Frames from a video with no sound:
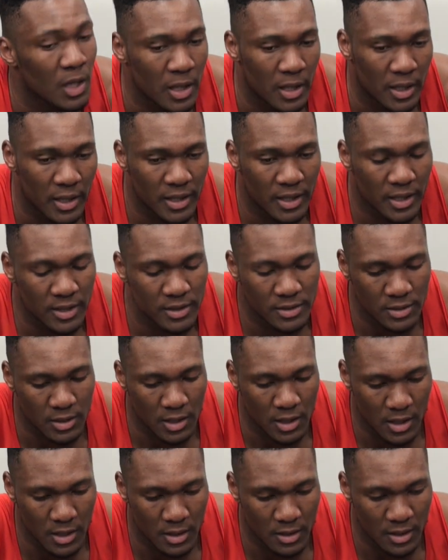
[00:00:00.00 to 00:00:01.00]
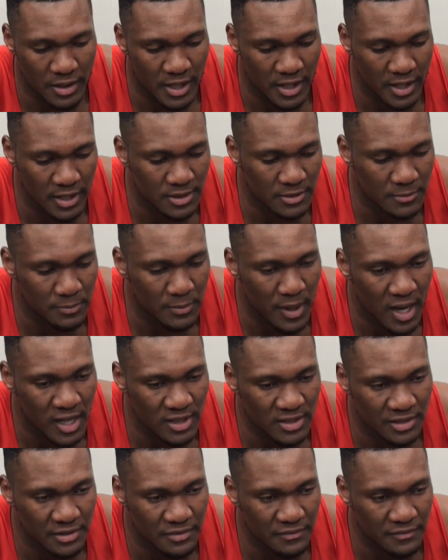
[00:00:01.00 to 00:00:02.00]
It is. I think it's a
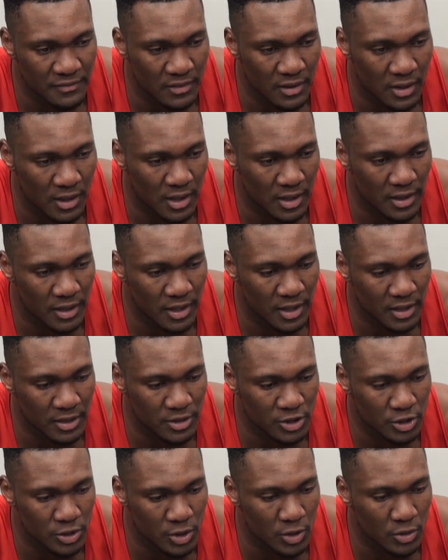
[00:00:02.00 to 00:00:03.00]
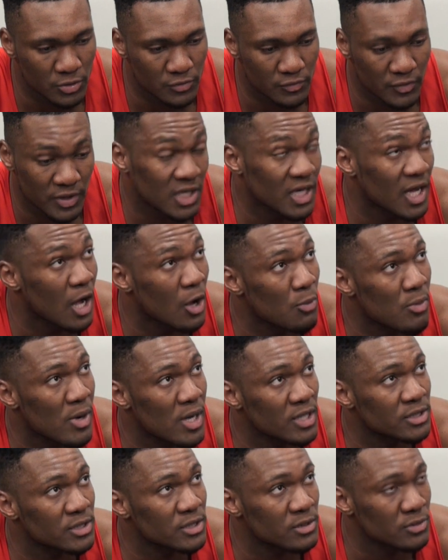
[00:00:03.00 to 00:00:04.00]
positive. I think it shows really how
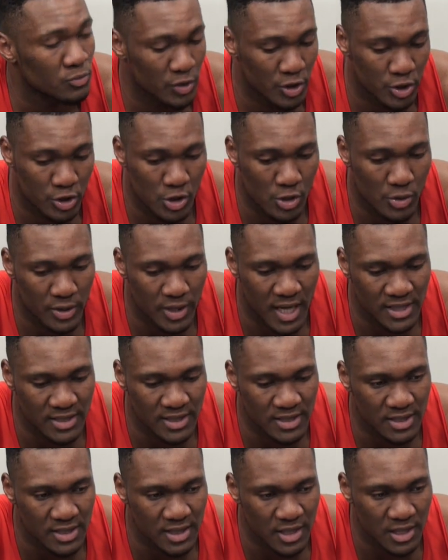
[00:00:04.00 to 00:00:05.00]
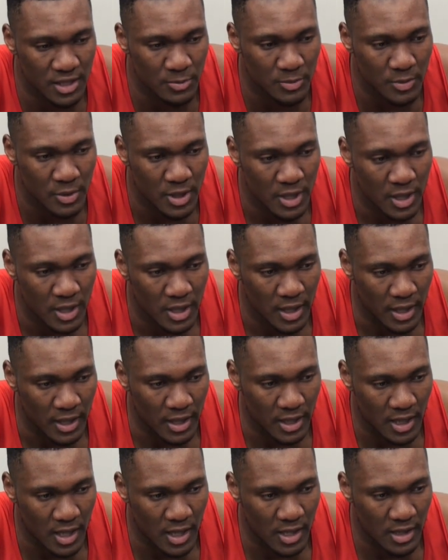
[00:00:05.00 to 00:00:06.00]
much we're growing as a team
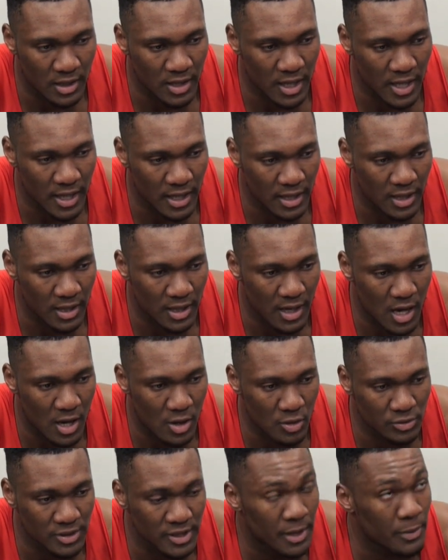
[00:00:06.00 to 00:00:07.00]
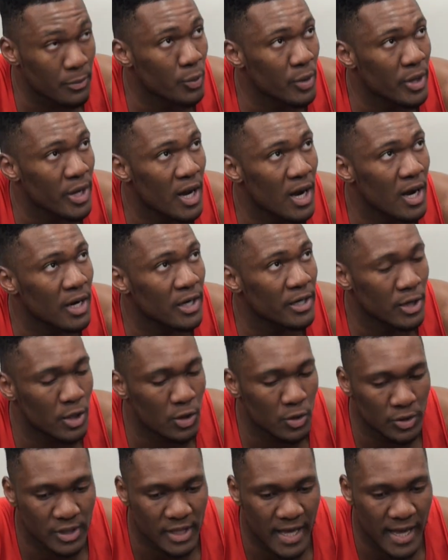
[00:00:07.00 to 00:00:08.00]
and like how deep we are, and
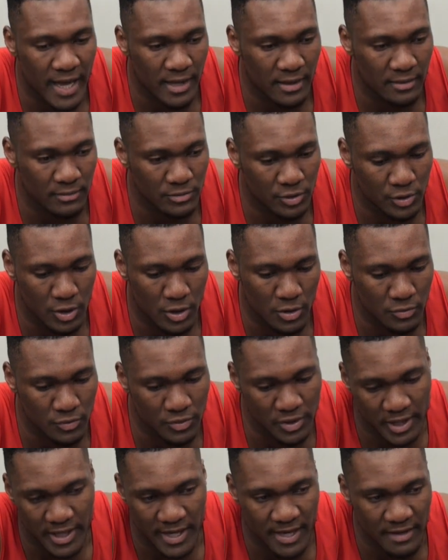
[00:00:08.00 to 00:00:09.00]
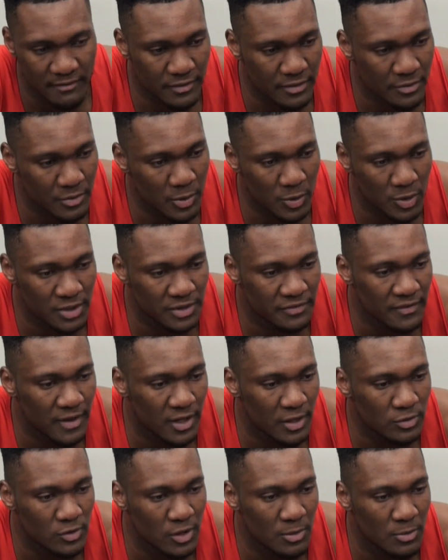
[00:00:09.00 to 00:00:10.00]
knowing that, you know, we didn't have him, he was in
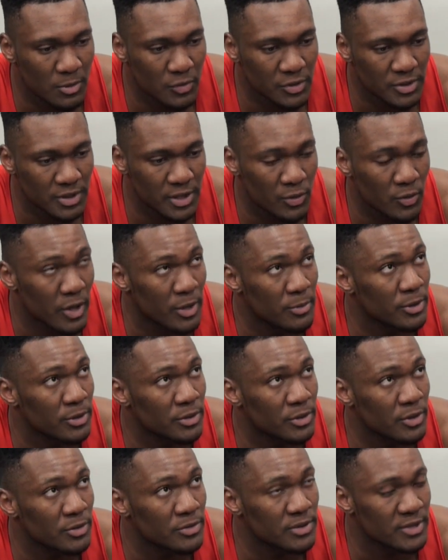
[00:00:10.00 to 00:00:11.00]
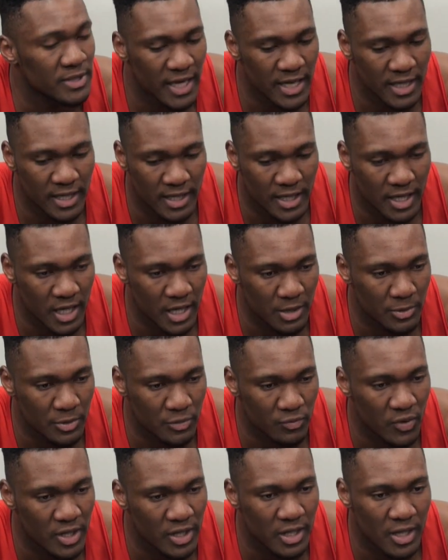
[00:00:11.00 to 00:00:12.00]
foul trouble, we still able to, you know, stay in the game
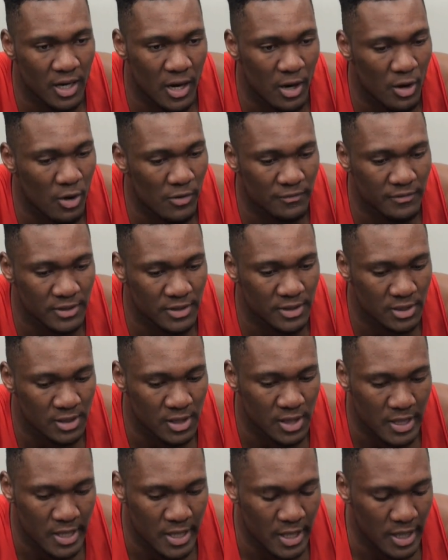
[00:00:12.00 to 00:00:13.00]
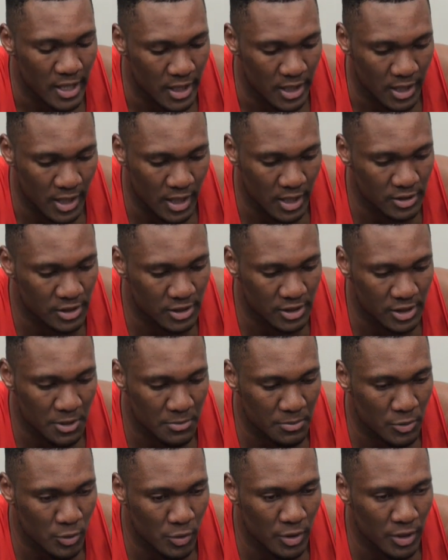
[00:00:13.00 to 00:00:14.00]
and run in our offense and just keep
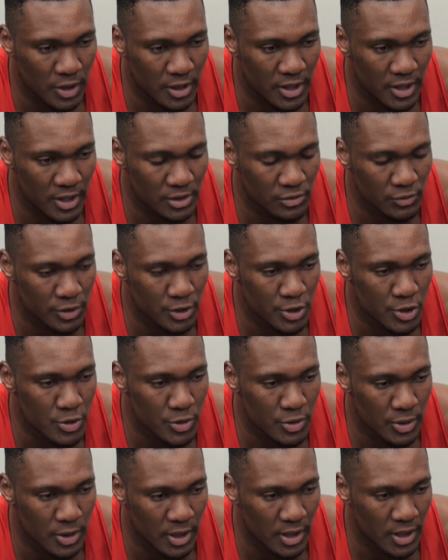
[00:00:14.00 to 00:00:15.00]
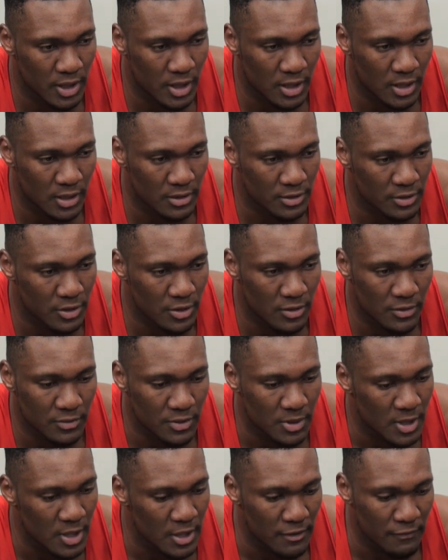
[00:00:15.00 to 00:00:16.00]
doing the things we do. And you know,
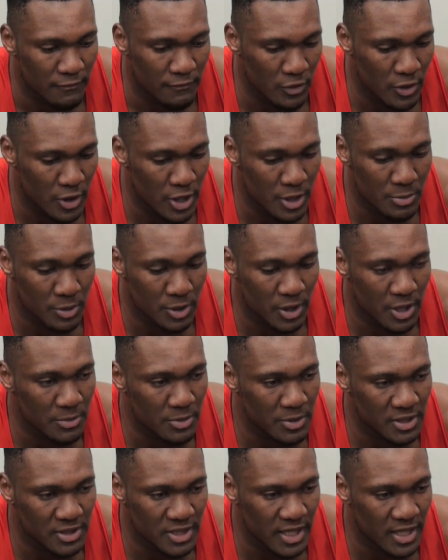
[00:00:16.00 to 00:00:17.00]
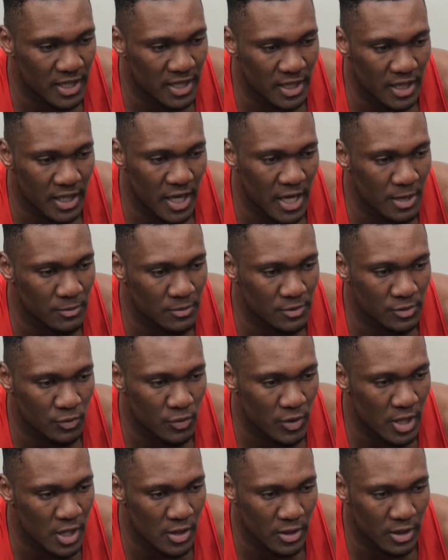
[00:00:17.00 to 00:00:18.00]
for him to keep his head in the game as
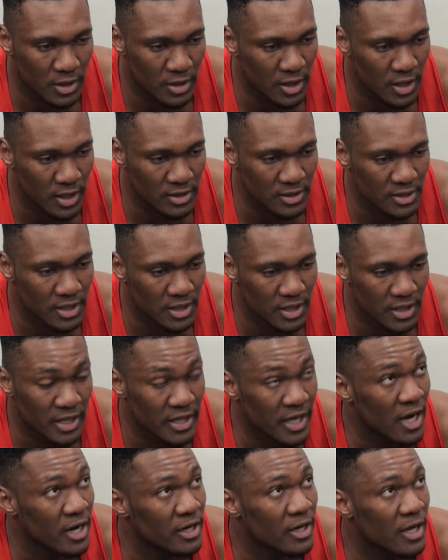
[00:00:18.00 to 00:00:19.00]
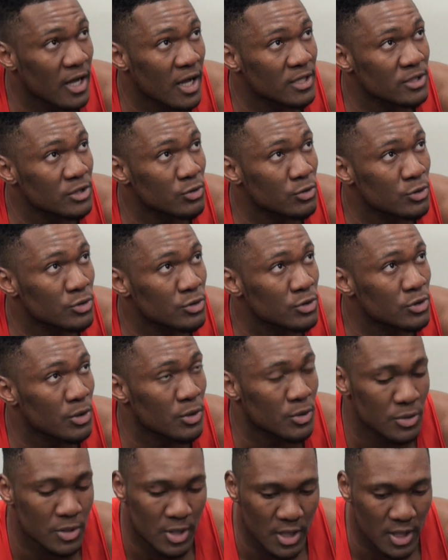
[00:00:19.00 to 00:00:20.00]
well, and seeing the younger guys doing
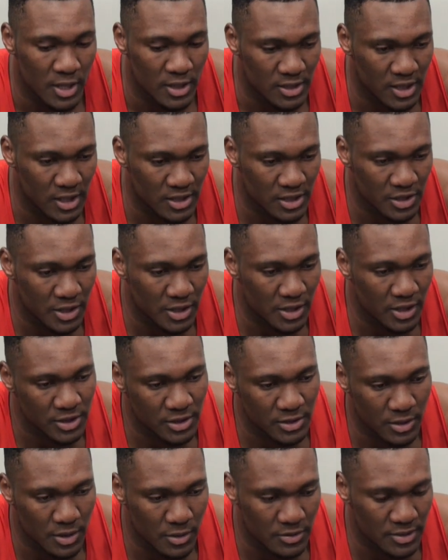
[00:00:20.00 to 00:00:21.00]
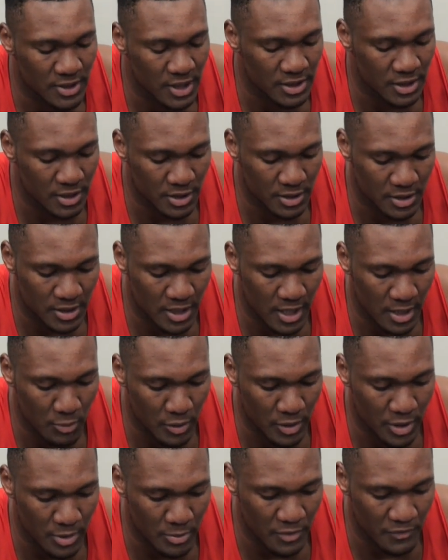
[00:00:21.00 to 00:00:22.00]
such a good job
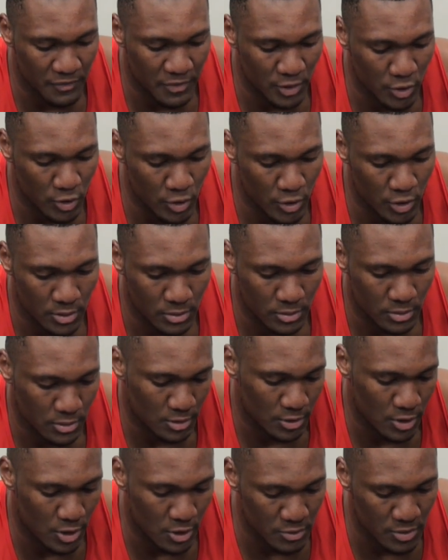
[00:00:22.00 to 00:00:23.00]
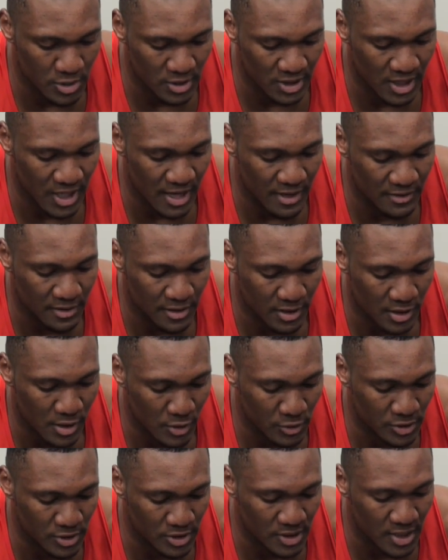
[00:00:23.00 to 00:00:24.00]
with him off the court, you know, means a lot to the
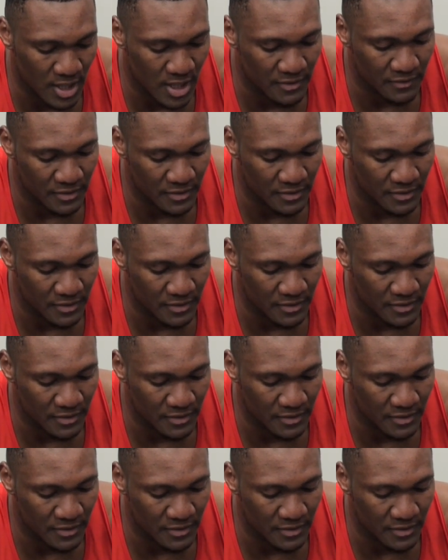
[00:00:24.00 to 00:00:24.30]
coaching staff